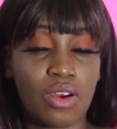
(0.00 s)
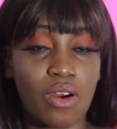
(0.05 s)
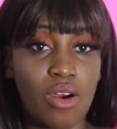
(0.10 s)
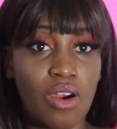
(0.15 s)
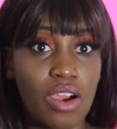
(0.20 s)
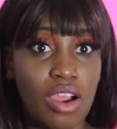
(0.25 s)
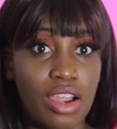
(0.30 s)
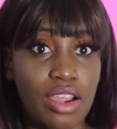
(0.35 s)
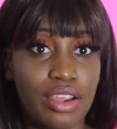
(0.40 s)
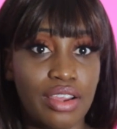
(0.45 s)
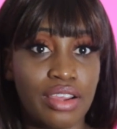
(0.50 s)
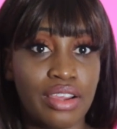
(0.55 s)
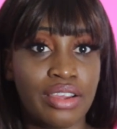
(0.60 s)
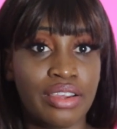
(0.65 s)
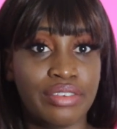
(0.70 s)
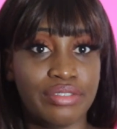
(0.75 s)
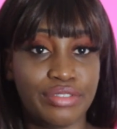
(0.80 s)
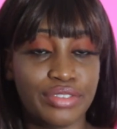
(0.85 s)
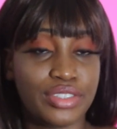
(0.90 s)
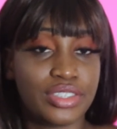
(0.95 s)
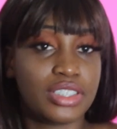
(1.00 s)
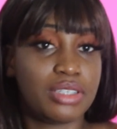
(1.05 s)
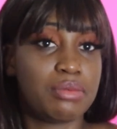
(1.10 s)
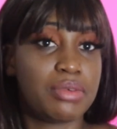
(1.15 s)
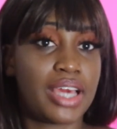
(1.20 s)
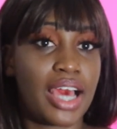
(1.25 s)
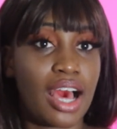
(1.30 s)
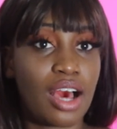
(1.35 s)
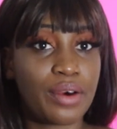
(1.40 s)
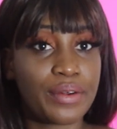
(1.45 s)
Or if you see
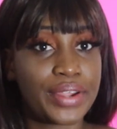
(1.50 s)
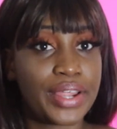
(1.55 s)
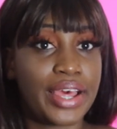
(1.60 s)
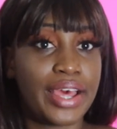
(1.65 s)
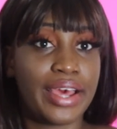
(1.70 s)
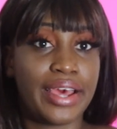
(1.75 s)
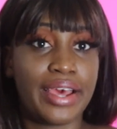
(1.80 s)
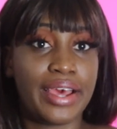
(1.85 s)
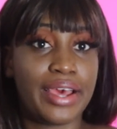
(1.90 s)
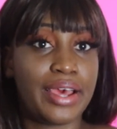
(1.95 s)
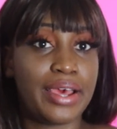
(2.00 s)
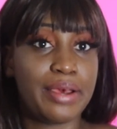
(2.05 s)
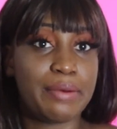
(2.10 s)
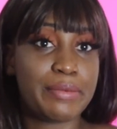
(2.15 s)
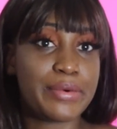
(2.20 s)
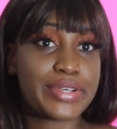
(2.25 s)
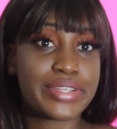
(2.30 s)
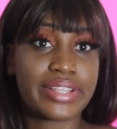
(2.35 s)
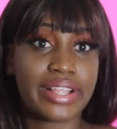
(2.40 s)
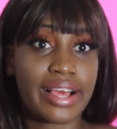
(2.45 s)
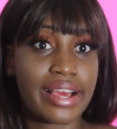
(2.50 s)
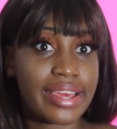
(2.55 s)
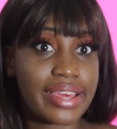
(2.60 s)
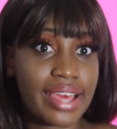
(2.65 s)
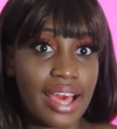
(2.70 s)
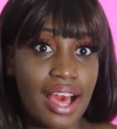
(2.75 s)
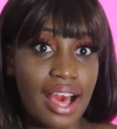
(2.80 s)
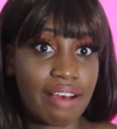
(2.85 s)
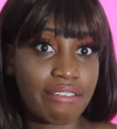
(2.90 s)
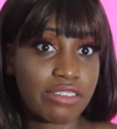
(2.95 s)
me out, most likely
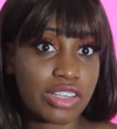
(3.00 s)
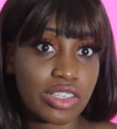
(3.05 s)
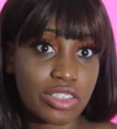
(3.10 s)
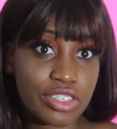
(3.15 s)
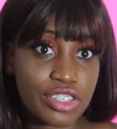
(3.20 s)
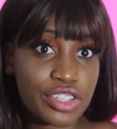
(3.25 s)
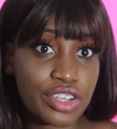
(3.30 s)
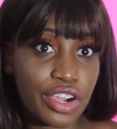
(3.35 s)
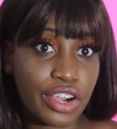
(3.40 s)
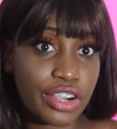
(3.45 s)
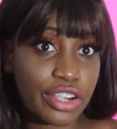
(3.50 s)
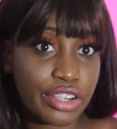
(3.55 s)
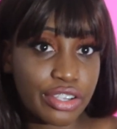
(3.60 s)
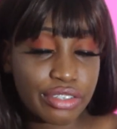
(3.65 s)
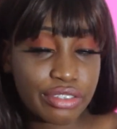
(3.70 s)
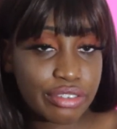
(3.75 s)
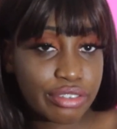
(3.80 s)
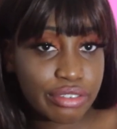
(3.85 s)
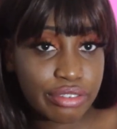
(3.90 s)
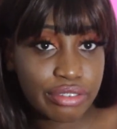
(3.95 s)
I have on a skirt